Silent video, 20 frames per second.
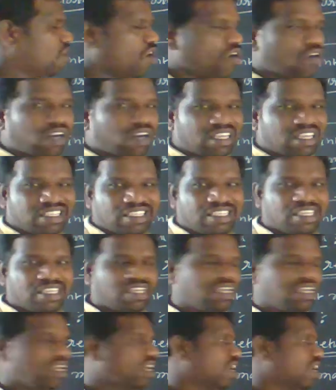args
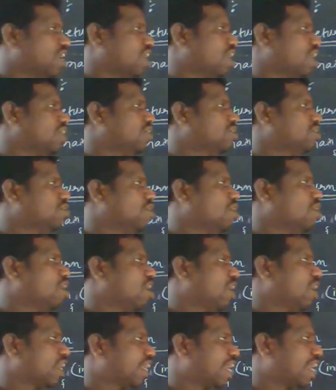and
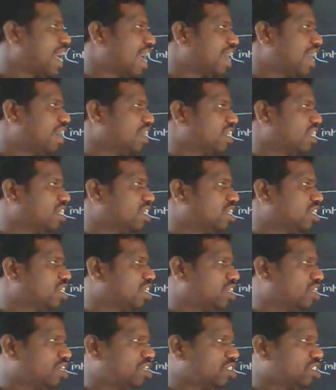char
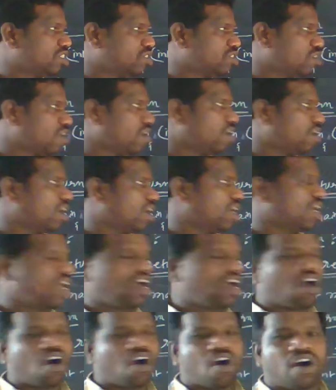
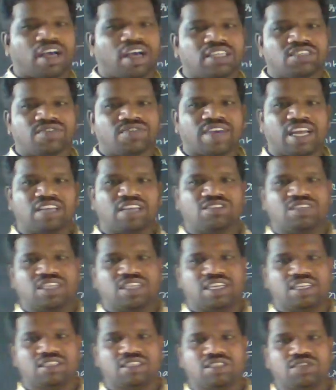star args values here.